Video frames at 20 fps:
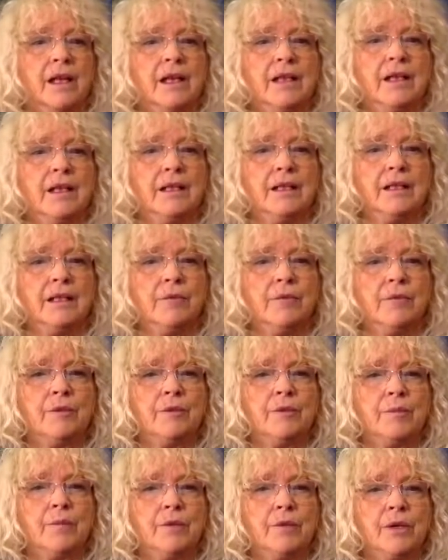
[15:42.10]
Lily was
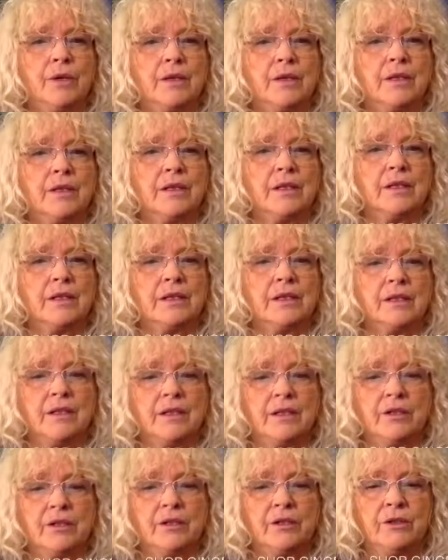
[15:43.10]
born in
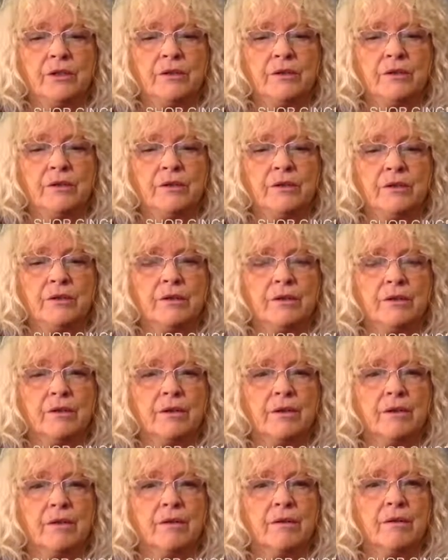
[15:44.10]
62.
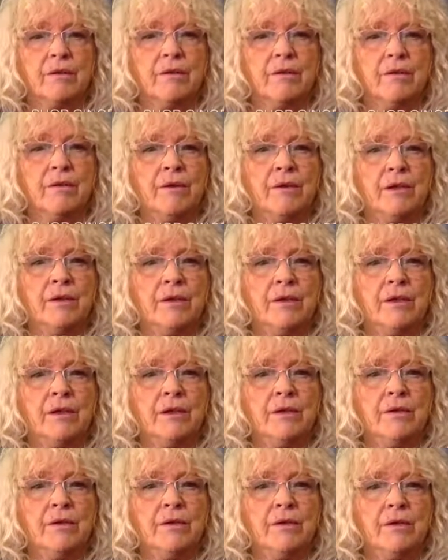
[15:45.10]
Well,
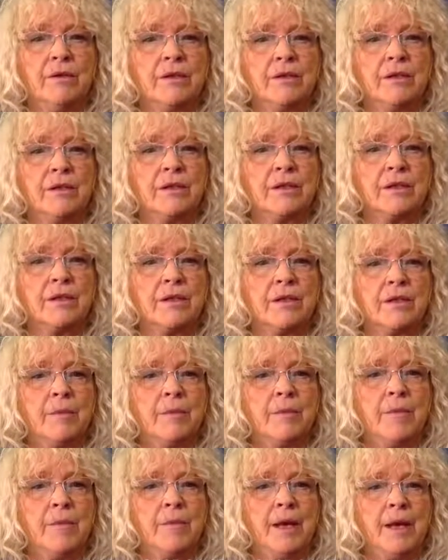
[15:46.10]
you were just a
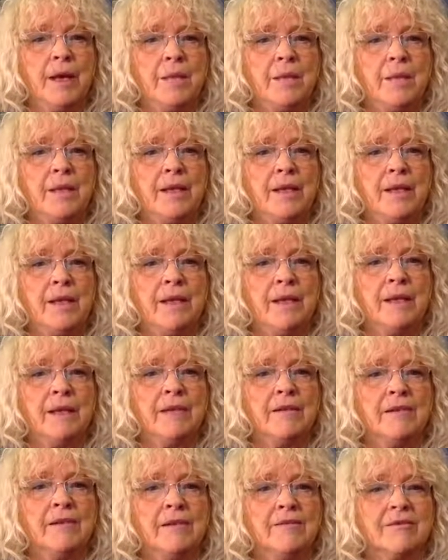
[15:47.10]
baby then.